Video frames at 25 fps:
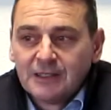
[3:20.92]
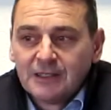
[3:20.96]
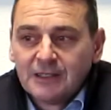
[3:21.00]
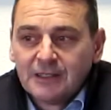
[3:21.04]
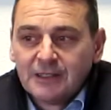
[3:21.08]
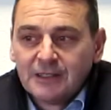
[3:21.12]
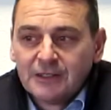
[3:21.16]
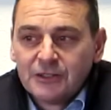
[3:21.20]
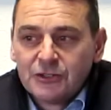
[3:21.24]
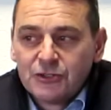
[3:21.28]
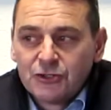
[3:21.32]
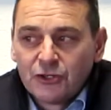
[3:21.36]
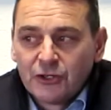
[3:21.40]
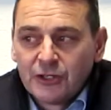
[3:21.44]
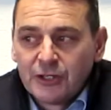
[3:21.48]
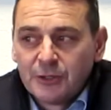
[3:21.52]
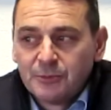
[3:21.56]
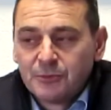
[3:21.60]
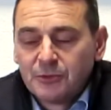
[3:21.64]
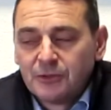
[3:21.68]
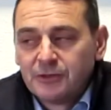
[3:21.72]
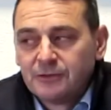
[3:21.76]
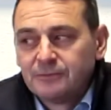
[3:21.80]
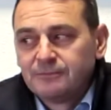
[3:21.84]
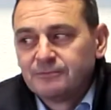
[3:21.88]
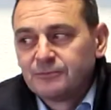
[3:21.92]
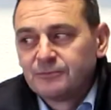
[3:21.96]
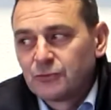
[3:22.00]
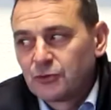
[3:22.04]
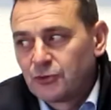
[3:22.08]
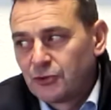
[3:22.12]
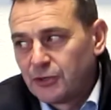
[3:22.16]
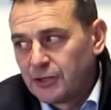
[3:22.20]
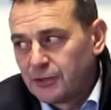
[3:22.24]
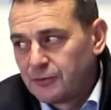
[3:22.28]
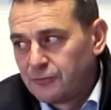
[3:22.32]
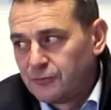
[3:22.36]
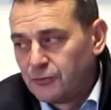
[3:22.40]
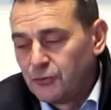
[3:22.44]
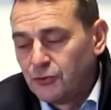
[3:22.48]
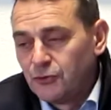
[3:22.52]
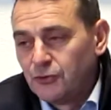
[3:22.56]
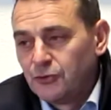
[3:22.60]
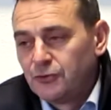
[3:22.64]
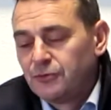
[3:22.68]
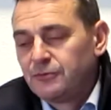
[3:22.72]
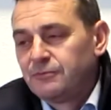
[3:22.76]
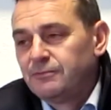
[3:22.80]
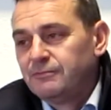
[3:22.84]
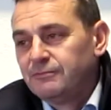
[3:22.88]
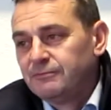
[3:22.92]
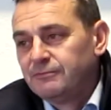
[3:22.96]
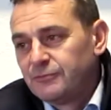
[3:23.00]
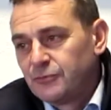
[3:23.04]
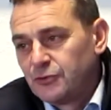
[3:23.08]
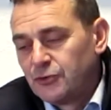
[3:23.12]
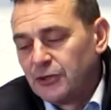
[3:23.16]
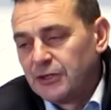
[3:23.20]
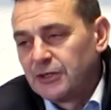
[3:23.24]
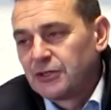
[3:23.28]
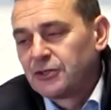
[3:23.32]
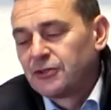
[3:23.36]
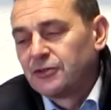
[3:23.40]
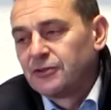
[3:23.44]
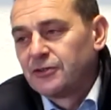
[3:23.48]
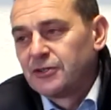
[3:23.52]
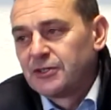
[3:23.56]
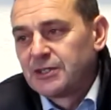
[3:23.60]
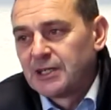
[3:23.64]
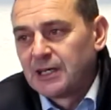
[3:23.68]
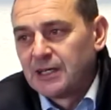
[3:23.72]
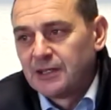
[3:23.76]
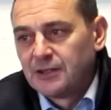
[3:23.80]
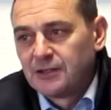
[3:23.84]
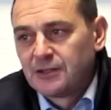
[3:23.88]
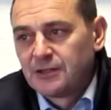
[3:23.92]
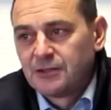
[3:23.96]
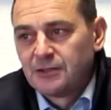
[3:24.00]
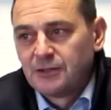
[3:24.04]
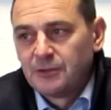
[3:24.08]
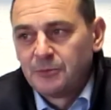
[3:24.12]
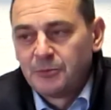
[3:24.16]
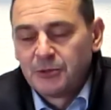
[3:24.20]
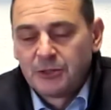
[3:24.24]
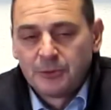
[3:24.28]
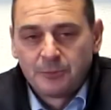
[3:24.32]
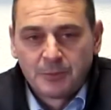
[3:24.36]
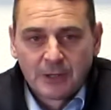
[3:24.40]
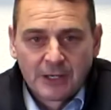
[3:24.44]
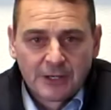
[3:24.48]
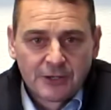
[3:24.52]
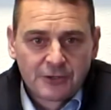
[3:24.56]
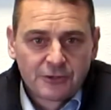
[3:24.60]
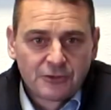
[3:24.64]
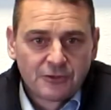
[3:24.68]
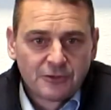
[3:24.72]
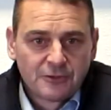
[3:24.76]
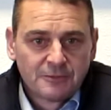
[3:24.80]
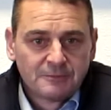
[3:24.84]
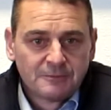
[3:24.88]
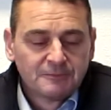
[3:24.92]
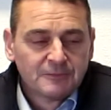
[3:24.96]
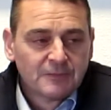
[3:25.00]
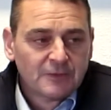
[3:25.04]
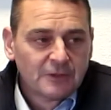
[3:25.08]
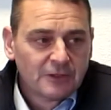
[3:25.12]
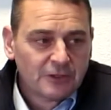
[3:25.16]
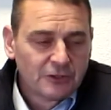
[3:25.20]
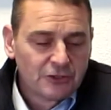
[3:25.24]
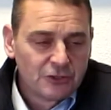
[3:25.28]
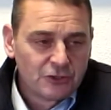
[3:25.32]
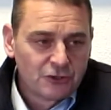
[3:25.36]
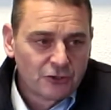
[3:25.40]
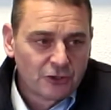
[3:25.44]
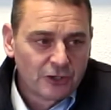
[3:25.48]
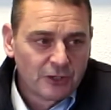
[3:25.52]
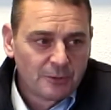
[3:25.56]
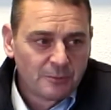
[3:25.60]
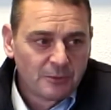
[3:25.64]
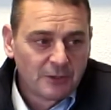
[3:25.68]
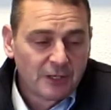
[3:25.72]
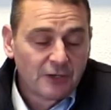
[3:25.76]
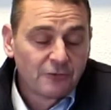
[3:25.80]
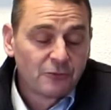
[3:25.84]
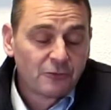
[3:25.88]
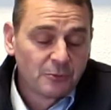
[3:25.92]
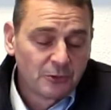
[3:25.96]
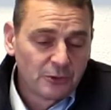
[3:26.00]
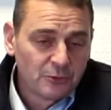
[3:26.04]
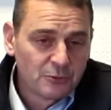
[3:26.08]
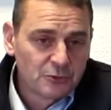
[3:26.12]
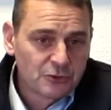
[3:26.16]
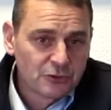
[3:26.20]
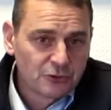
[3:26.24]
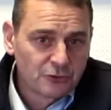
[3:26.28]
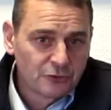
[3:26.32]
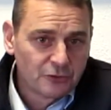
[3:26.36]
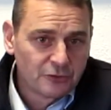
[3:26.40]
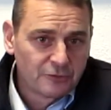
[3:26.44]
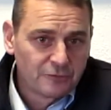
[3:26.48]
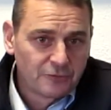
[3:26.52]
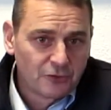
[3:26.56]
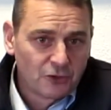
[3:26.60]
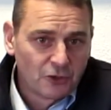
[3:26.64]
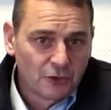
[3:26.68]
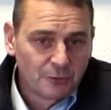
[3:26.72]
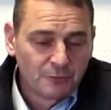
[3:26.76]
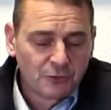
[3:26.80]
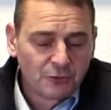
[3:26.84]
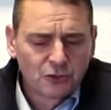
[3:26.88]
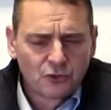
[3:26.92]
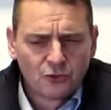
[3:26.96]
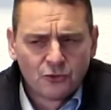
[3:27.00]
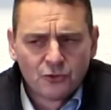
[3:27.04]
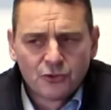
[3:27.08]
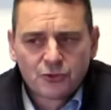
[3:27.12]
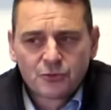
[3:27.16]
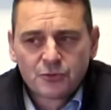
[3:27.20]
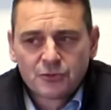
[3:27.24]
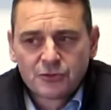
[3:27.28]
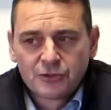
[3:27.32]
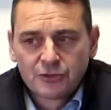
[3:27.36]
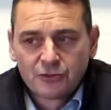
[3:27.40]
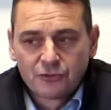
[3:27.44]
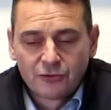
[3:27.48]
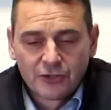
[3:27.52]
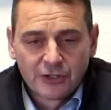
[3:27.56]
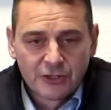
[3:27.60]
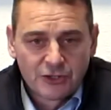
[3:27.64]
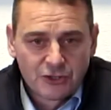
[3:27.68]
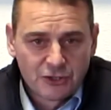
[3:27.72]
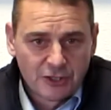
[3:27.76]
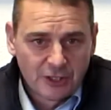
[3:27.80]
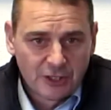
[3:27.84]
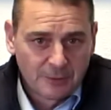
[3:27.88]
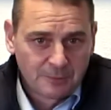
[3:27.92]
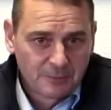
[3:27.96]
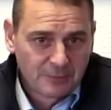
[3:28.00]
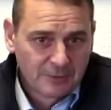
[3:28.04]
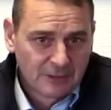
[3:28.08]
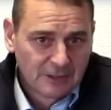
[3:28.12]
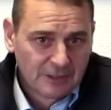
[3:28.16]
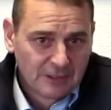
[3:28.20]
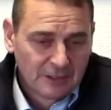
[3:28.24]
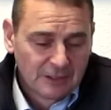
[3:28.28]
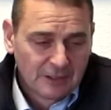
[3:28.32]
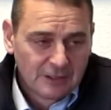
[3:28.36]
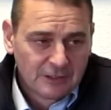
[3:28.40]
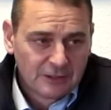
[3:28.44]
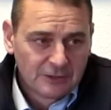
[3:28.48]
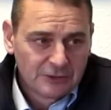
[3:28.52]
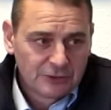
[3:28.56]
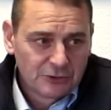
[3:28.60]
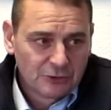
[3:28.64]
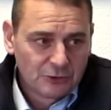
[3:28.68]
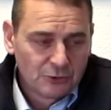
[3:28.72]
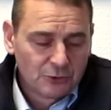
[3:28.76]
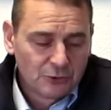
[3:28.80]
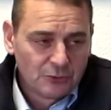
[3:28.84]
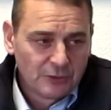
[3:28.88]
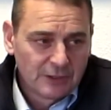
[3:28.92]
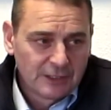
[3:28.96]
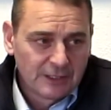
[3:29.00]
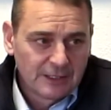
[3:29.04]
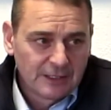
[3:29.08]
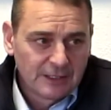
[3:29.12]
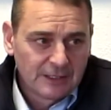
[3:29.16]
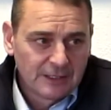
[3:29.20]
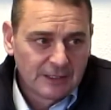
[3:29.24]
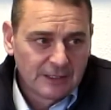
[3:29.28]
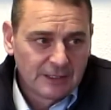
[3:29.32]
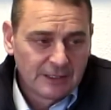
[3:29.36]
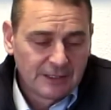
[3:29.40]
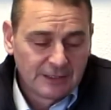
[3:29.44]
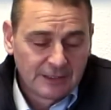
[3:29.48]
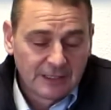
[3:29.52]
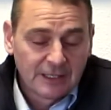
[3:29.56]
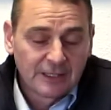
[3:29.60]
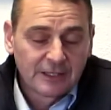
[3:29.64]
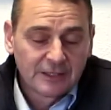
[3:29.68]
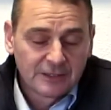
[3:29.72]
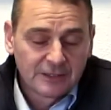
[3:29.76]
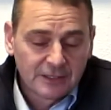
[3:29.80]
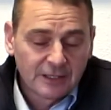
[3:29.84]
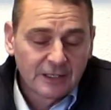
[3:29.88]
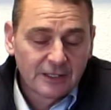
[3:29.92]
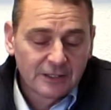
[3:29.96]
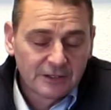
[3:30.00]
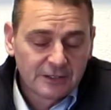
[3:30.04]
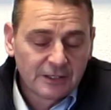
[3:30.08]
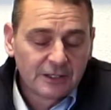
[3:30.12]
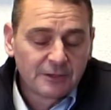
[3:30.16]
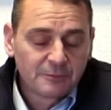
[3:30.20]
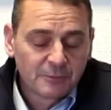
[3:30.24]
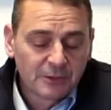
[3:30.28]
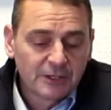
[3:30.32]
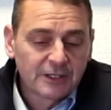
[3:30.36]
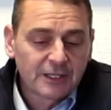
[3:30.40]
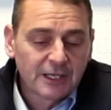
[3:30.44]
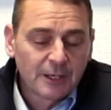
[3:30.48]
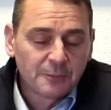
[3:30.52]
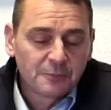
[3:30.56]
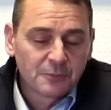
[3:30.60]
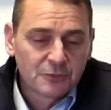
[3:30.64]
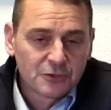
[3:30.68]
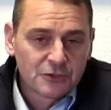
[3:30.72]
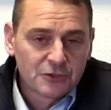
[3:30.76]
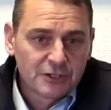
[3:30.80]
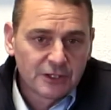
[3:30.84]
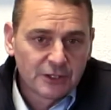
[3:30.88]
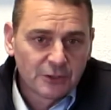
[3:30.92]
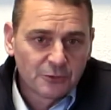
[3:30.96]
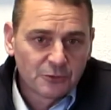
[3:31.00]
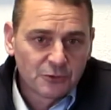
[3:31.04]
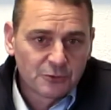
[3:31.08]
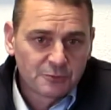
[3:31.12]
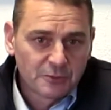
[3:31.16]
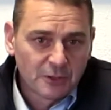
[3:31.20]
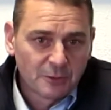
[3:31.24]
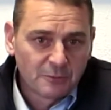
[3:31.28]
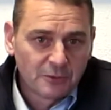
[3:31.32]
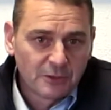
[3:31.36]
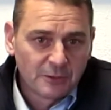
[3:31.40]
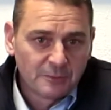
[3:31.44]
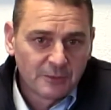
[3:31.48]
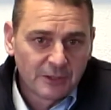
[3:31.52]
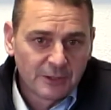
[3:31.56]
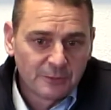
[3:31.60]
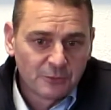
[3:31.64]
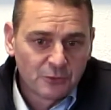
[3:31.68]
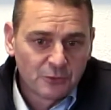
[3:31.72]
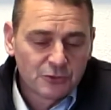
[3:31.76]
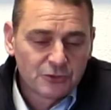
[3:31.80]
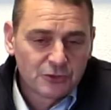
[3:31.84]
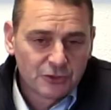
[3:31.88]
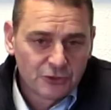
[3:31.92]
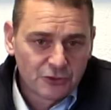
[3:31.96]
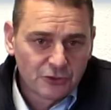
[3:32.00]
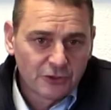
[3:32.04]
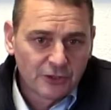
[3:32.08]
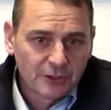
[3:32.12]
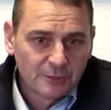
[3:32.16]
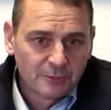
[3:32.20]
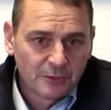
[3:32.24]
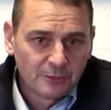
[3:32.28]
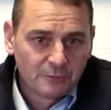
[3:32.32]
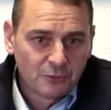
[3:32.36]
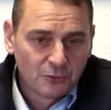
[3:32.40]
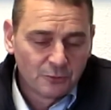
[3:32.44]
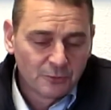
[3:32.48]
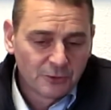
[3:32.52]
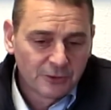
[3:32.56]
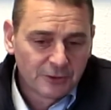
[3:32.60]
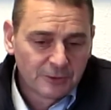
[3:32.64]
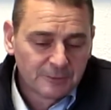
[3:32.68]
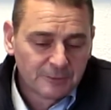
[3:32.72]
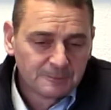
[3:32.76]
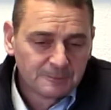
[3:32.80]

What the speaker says: enjoyable, great food, drink on the 10th, a bit of banter, enjoyable. Everybody was in good form. The course was in great shape. So in that, I think my captain's day was probably my most enjoyable moment.